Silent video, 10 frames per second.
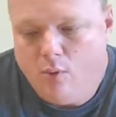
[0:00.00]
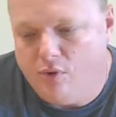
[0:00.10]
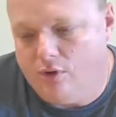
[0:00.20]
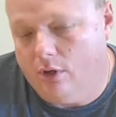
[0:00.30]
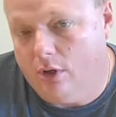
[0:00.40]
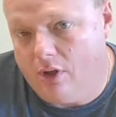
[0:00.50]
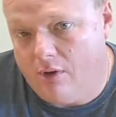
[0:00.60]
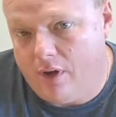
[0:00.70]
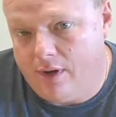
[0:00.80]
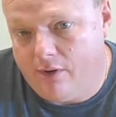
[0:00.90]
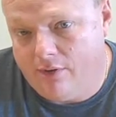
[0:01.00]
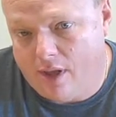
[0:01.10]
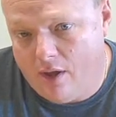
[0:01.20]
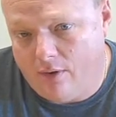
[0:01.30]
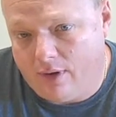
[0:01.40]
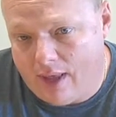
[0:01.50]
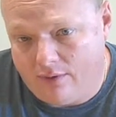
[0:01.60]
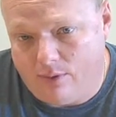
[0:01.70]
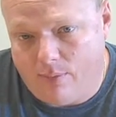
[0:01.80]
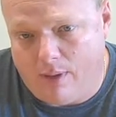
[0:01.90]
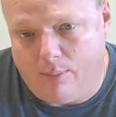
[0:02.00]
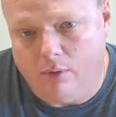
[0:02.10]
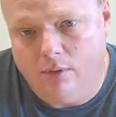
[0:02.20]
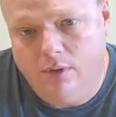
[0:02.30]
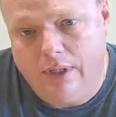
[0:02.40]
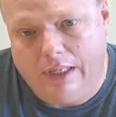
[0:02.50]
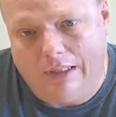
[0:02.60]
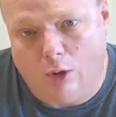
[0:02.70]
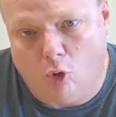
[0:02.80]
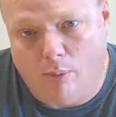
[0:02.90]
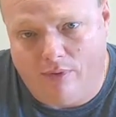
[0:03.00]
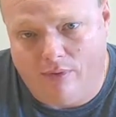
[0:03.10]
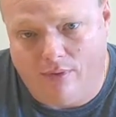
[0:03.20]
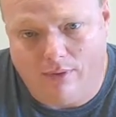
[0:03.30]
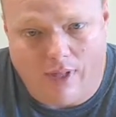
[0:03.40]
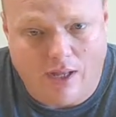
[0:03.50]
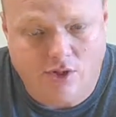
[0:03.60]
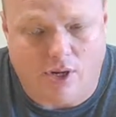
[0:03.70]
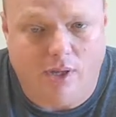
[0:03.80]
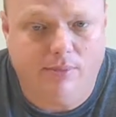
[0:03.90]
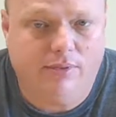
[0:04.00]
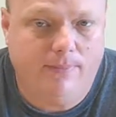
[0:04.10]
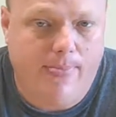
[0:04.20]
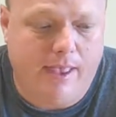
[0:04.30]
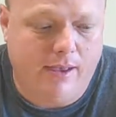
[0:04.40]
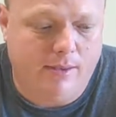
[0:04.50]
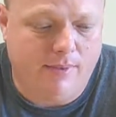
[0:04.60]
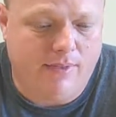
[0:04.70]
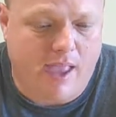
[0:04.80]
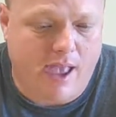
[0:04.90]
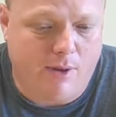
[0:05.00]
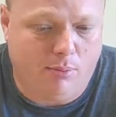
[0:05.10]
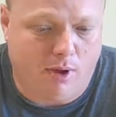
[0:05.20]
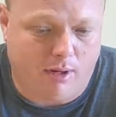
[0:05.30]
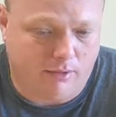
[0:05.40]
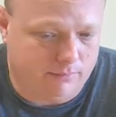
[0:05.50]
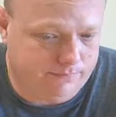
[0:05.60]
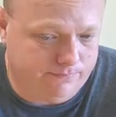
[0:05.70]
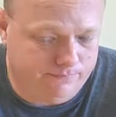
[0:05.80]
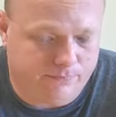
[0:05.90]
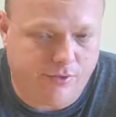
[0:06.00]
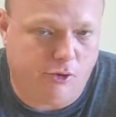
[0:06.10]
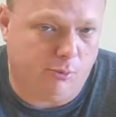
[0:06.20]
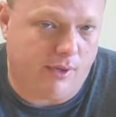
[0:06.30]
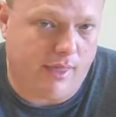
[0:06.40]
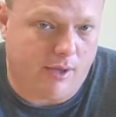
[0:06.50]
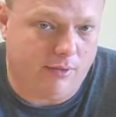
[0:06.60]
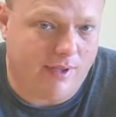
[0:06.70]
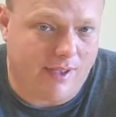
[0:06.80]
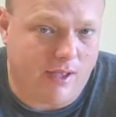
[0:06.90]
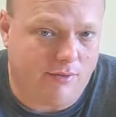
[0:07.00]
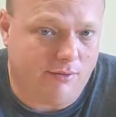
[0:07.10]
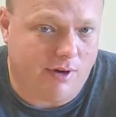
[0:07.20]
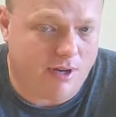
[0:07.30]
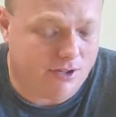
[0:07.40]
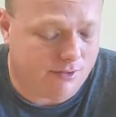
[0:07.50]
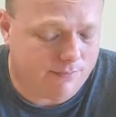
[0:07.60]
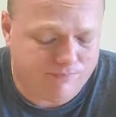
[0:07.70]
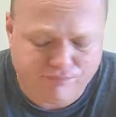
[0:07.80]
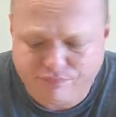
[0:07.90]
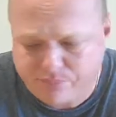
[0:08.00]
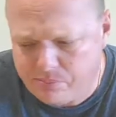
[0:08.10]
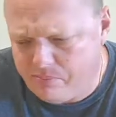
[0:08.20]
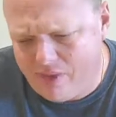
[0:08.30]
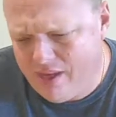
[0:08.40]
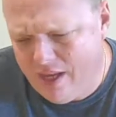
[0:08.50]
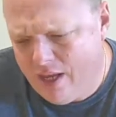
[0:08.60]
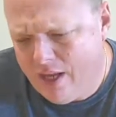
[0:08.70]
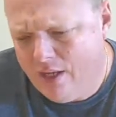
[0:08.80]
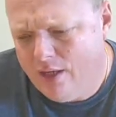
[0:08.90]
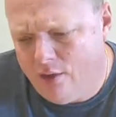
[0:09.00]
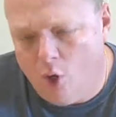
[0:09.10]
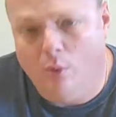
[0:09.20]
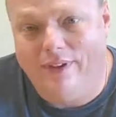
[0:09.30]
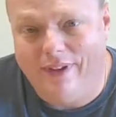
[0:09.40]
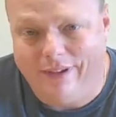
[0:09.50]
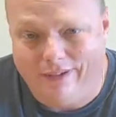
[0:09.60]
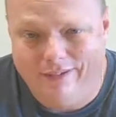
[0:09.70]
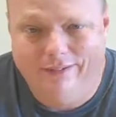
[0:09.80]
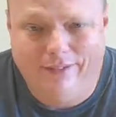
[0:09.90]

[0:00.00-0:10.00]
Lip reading: we started looking around here in town and asking people, local businesses, glass shops, if they had a product, excuse me, that could take out the scratches. No one did.